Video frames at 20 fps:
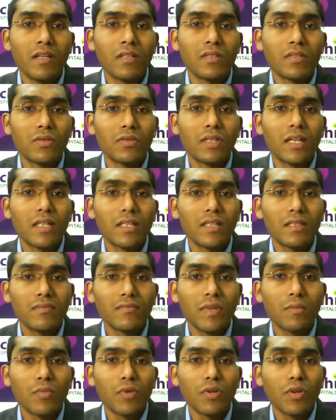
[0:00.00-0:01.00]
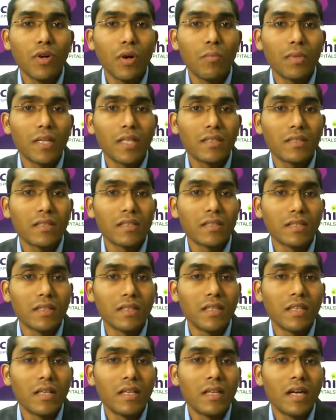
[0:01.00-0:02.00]
So that is one more complication.
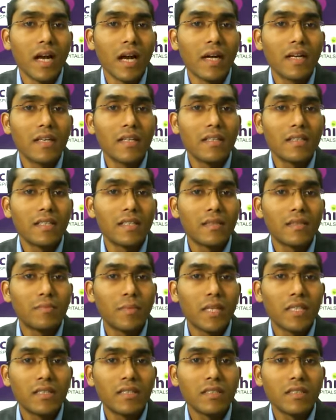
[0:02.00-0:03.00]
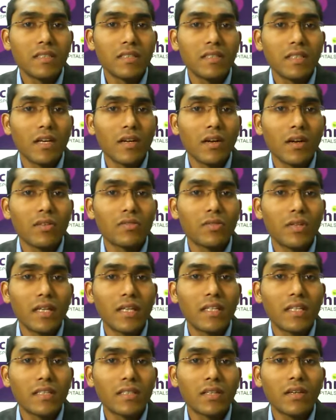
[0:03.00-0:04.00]
And these patients, they are also
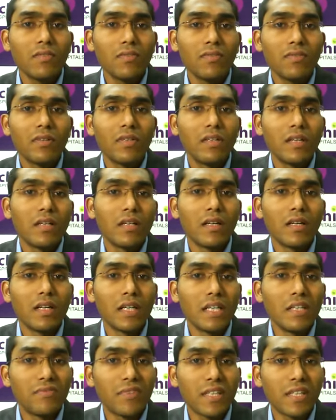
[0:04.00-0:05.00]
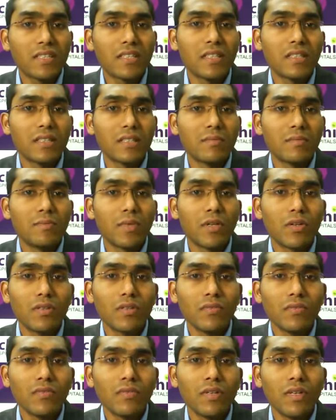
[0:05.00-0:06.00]
at risk of infections because
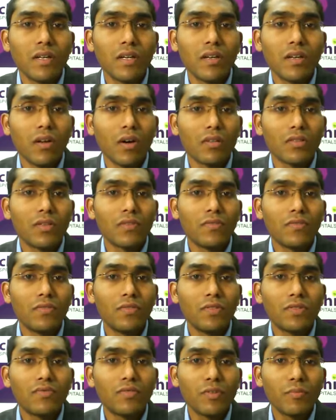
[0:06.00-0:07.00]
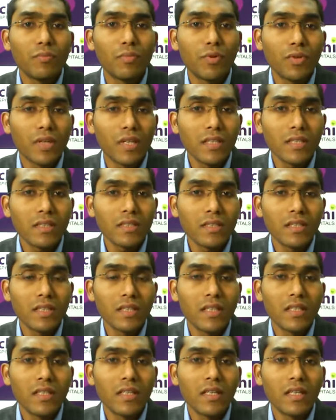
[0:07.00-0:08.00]
of loss of useful proteins,
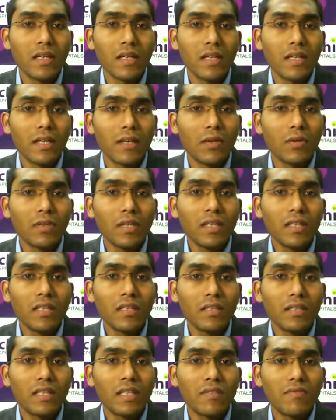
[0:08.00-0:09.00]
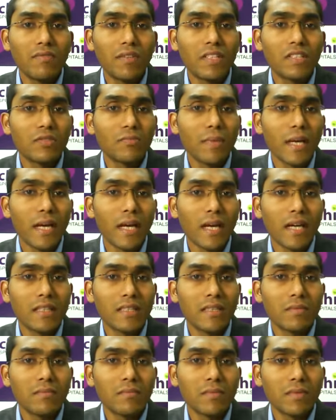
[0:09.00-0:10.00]
including the defensive
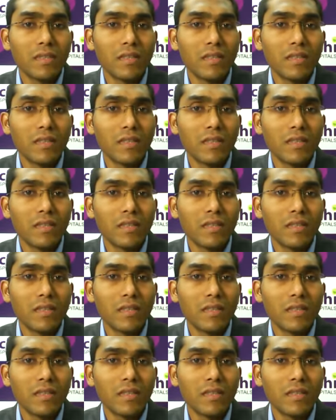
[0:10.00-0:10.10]
mechanism